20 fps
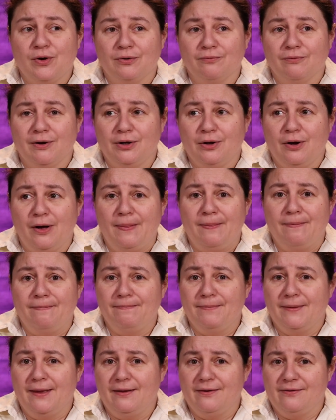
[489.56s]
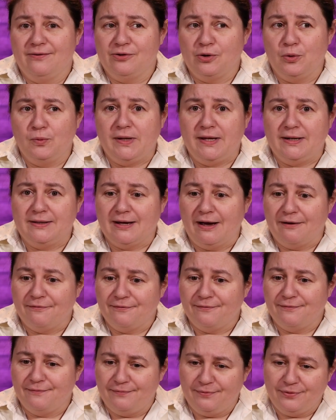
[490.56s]
can run on Sony
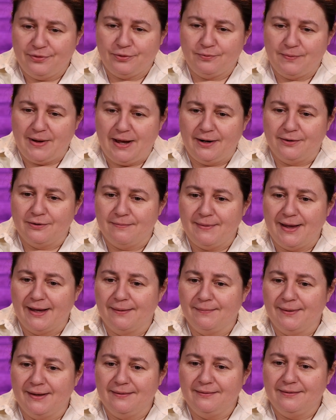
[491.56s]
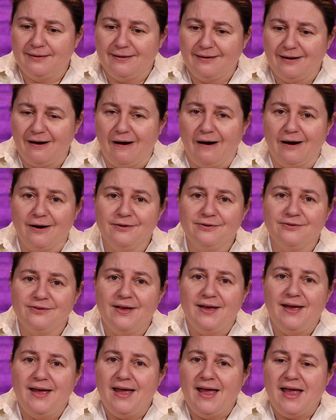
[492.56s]
Tough 300 megabit cards
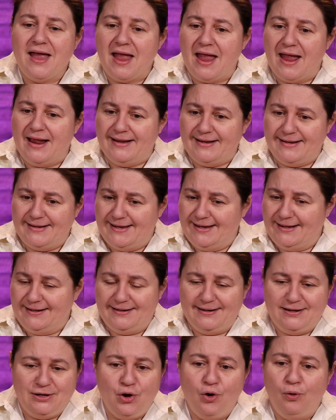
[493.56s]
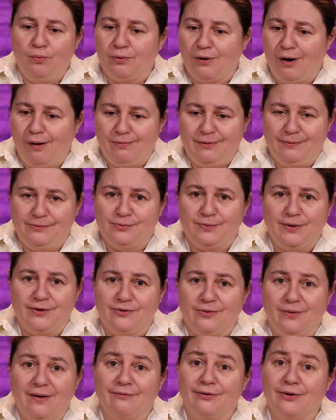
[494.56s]
and get no problems
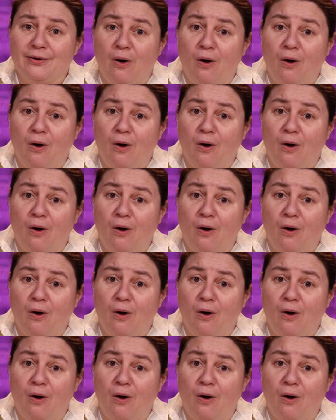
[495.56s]
whatsoever.